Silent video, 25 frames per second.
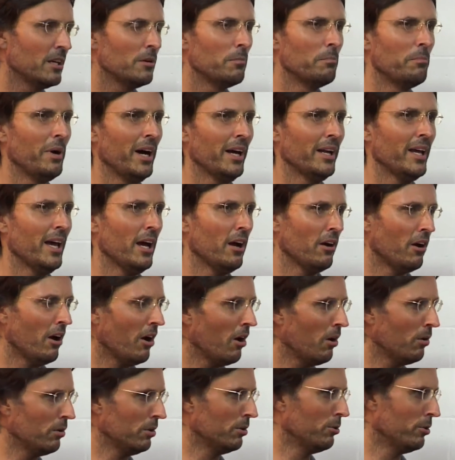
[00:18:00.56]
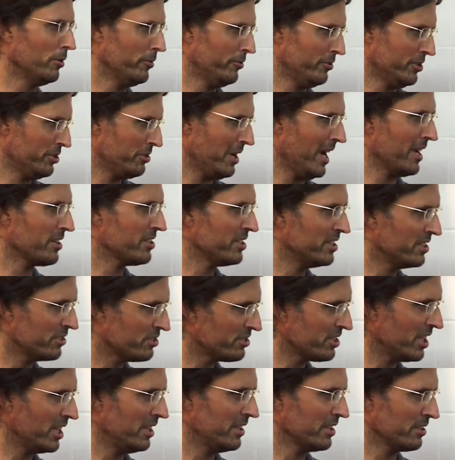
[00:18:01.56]
But our whole law of attraction is
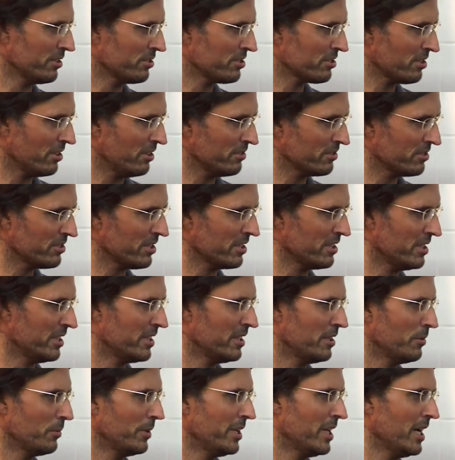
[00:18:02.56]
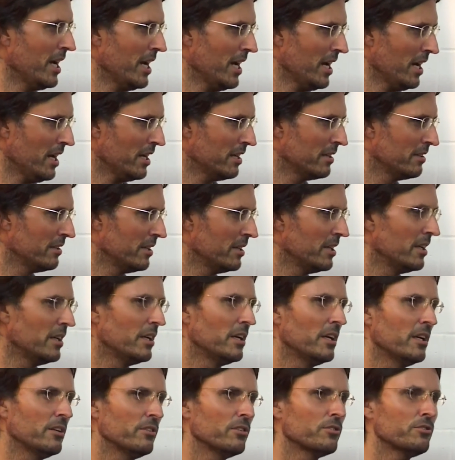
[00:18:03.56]
telling us constantly that we
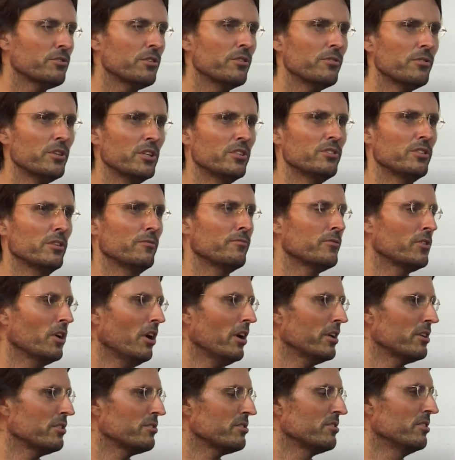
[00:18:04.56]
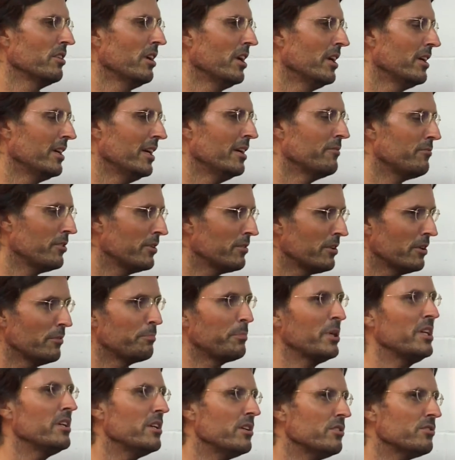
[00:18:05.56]
are. The truth is, if God is not, if it
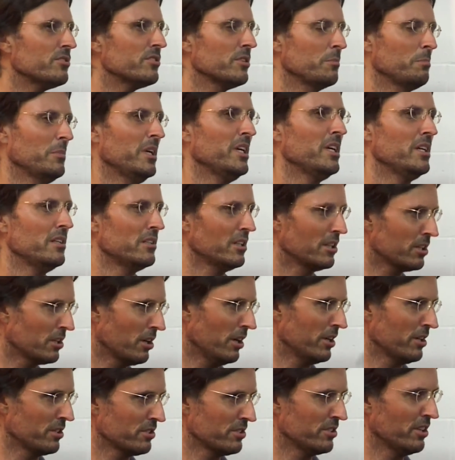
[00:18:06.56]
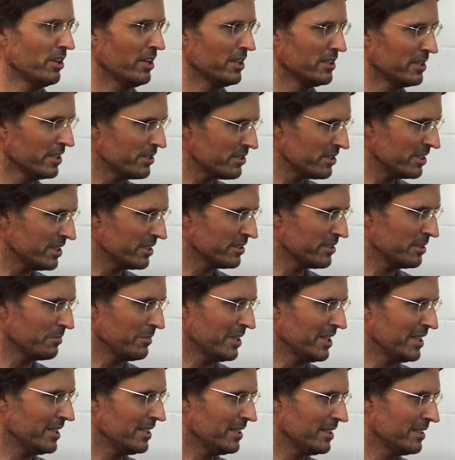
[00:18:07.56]
appears to me that God is not listening to
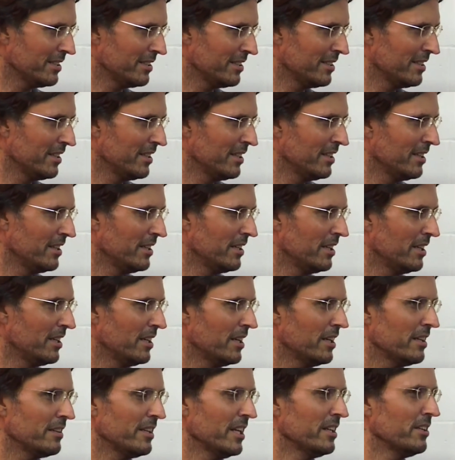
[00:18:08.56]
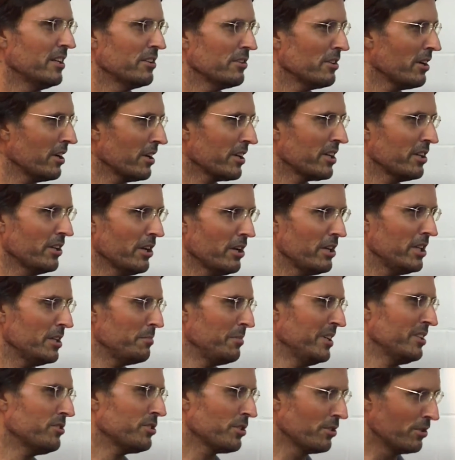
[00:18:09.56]
me, then there can only
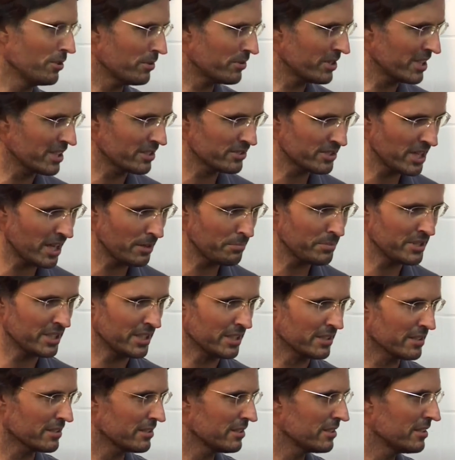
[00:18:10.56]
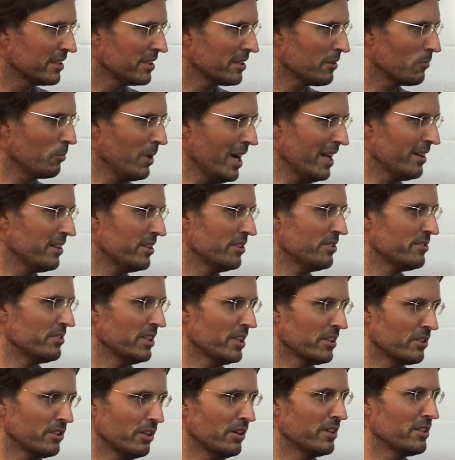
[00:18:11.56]
be two things happening. One is
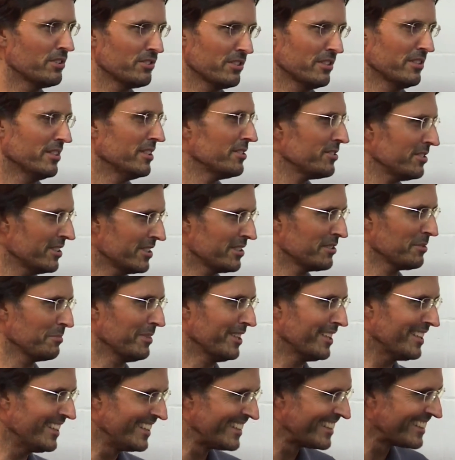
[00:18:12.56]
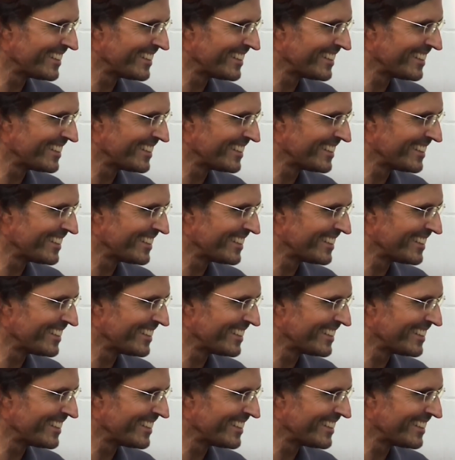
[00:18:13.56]
that God isn't listening to me.